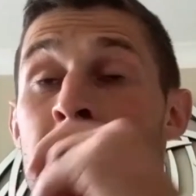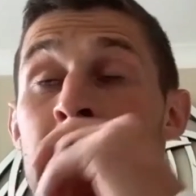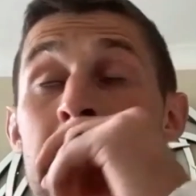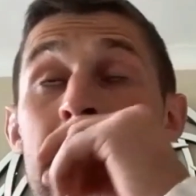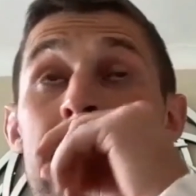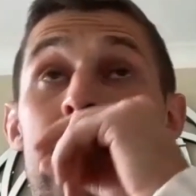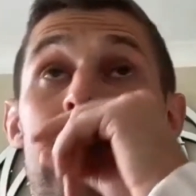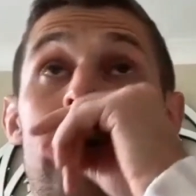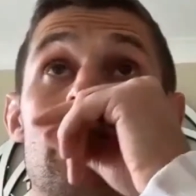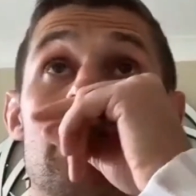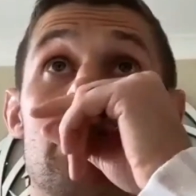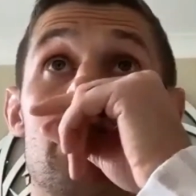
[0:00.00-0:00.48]

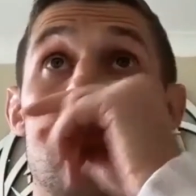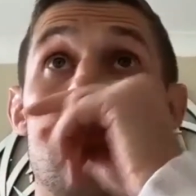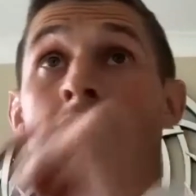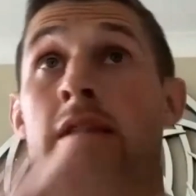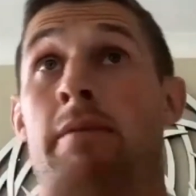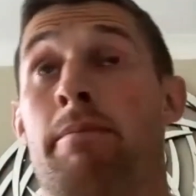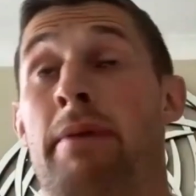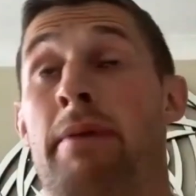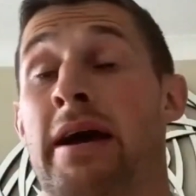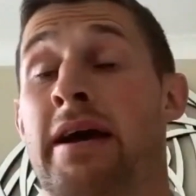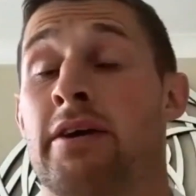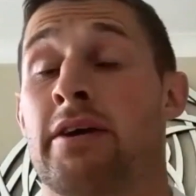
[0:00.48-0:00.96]
And I was like,
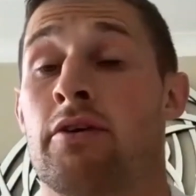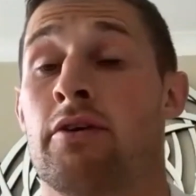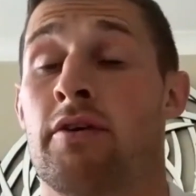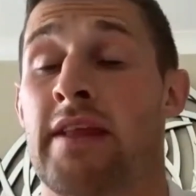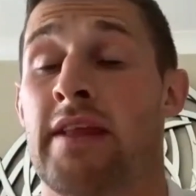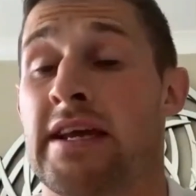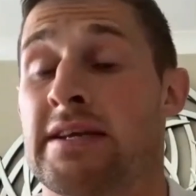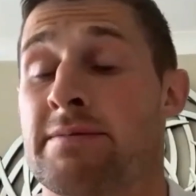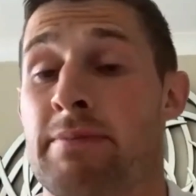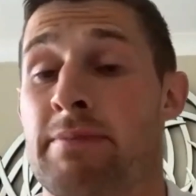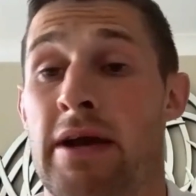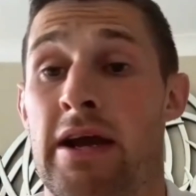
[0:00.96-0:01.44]
right, bang on,
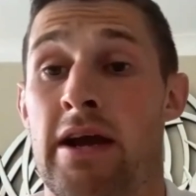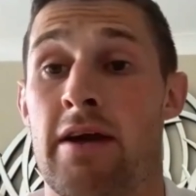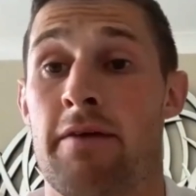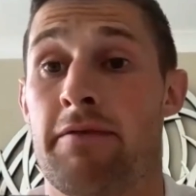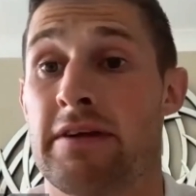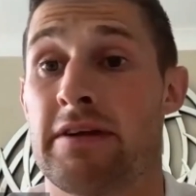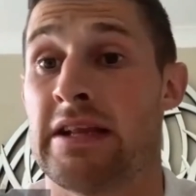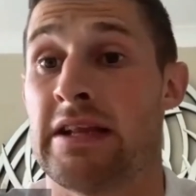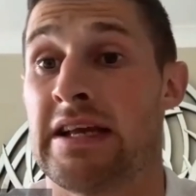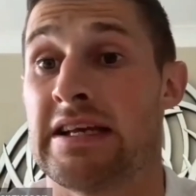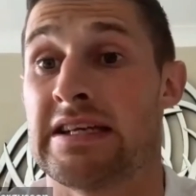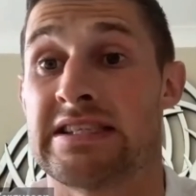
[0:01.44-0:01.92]
that's
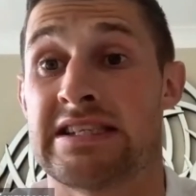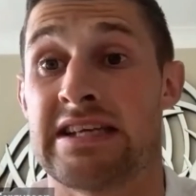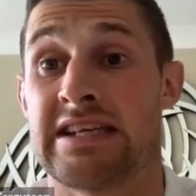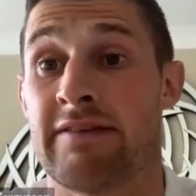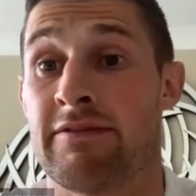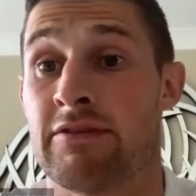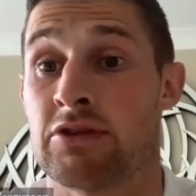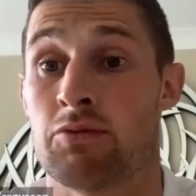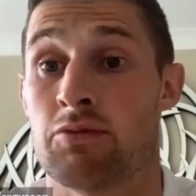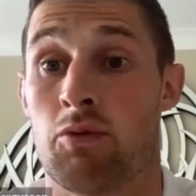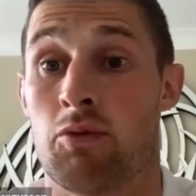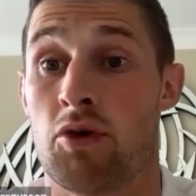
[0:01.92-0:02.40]
perfect. Like
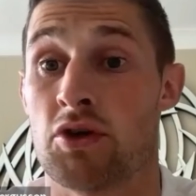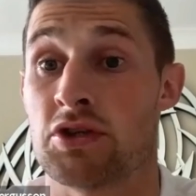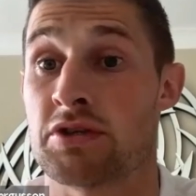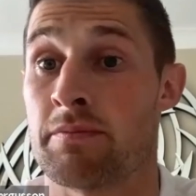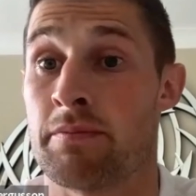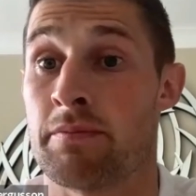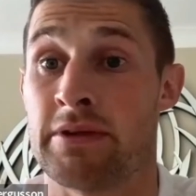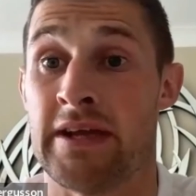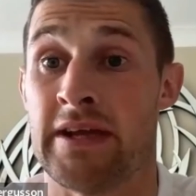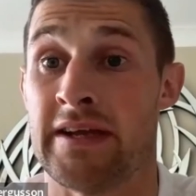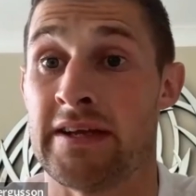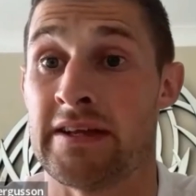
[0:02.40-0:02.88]
sevens wasn't
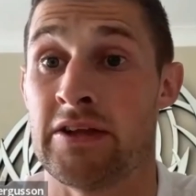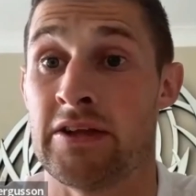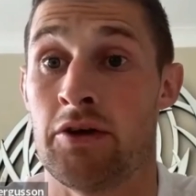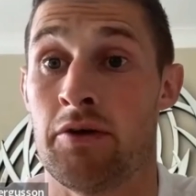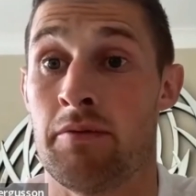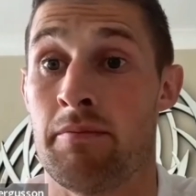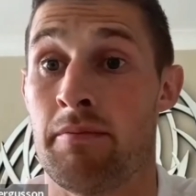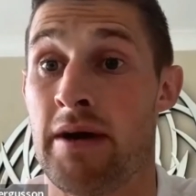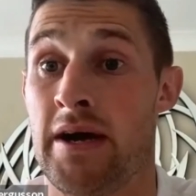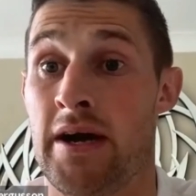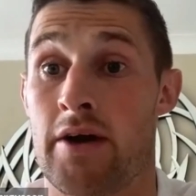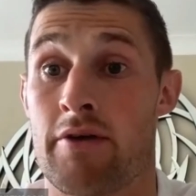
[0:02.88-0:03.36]
particularly
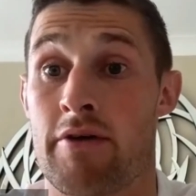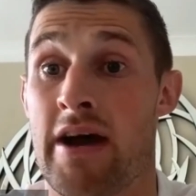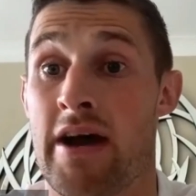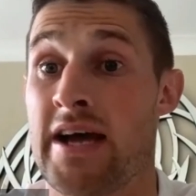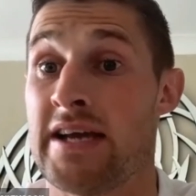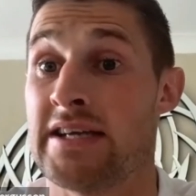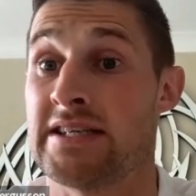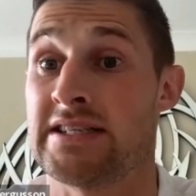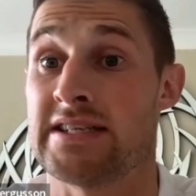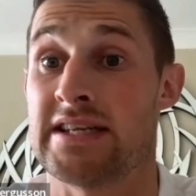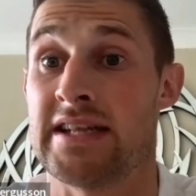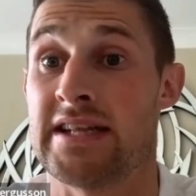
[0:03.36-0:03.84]
on my
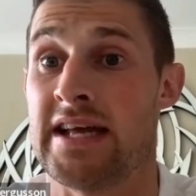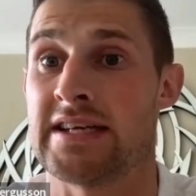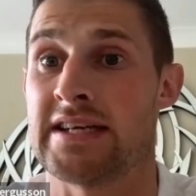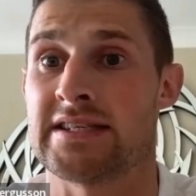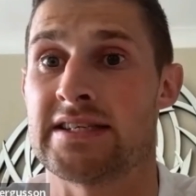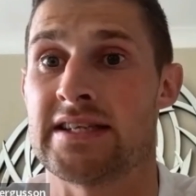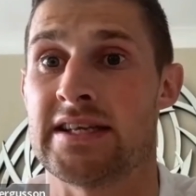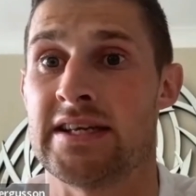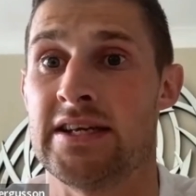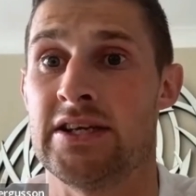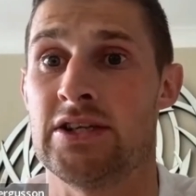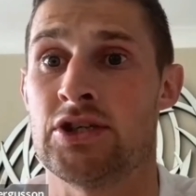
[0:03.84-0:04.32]
horizon at that
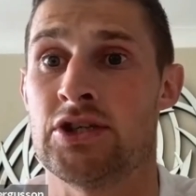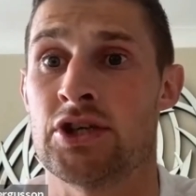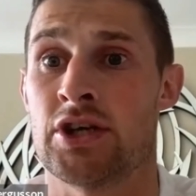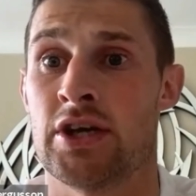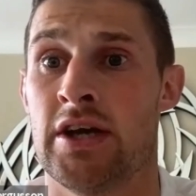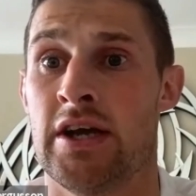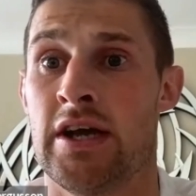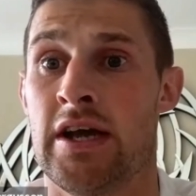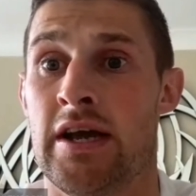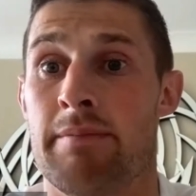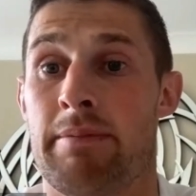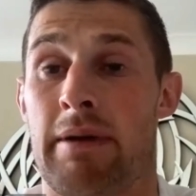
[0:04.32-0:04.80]
stage.
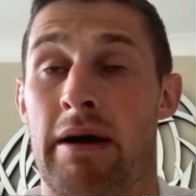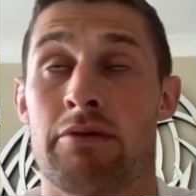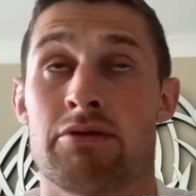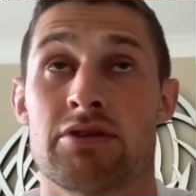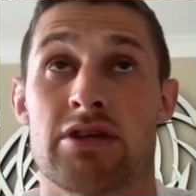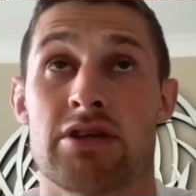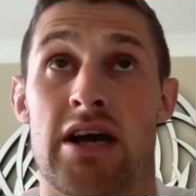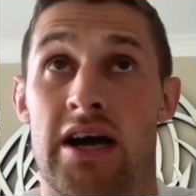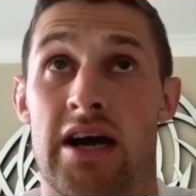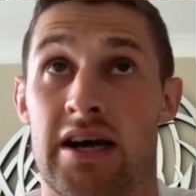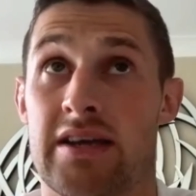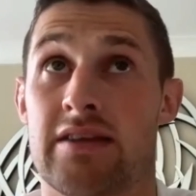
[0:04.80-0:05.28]
But I was
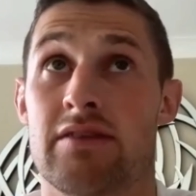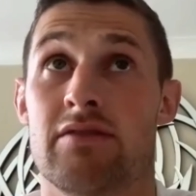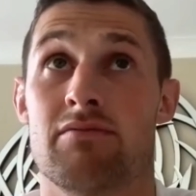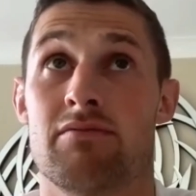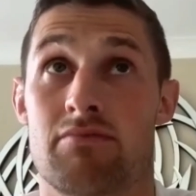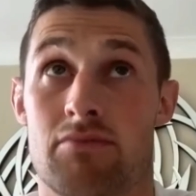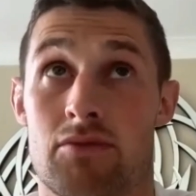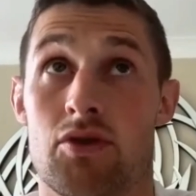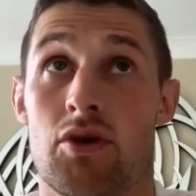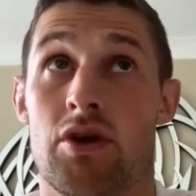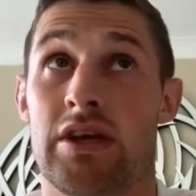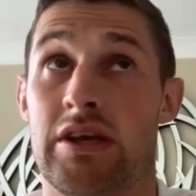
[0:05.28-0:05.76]
like, I can
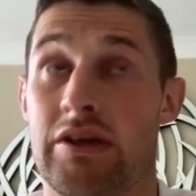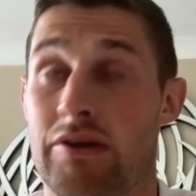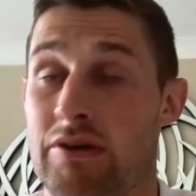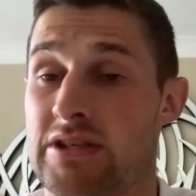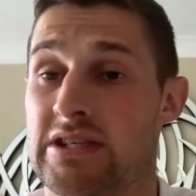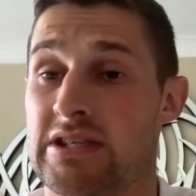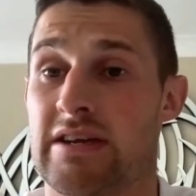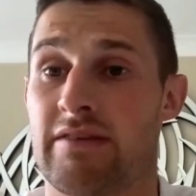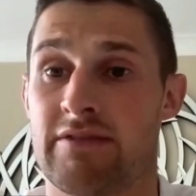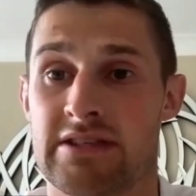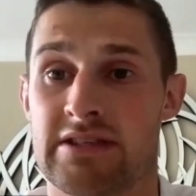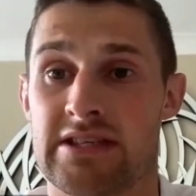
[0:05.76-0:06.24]
do a year of
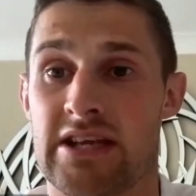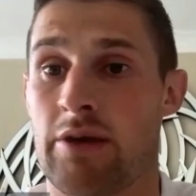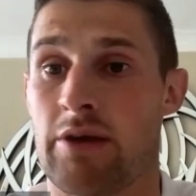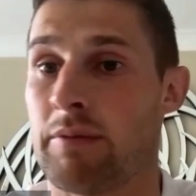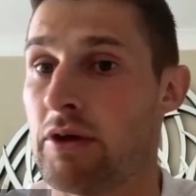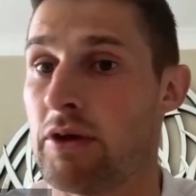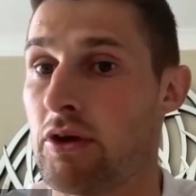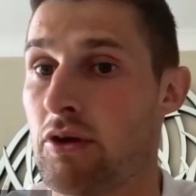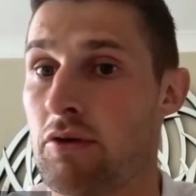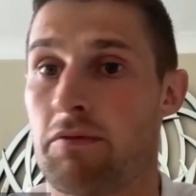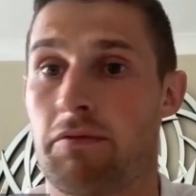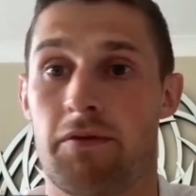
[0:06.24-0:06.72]
sevens, that'll be
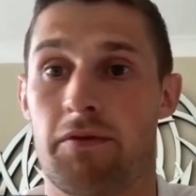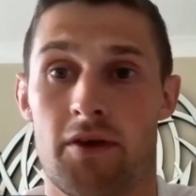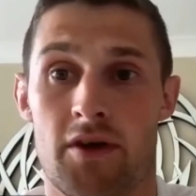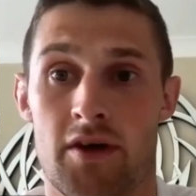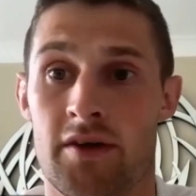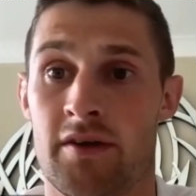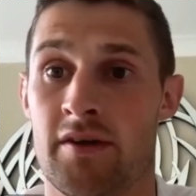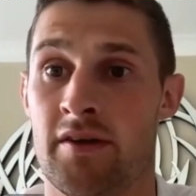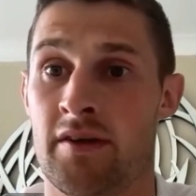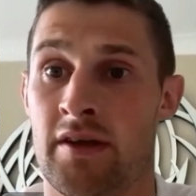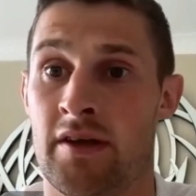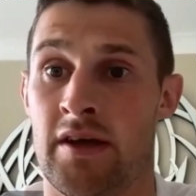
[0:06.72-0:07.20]
good
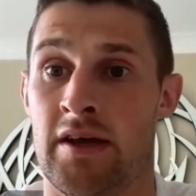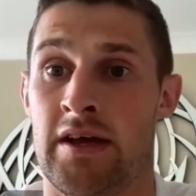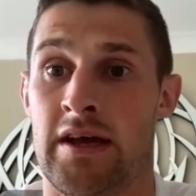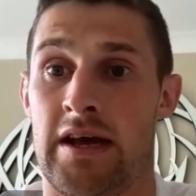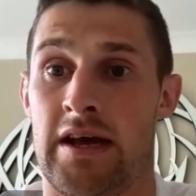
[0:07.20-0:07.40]
fun.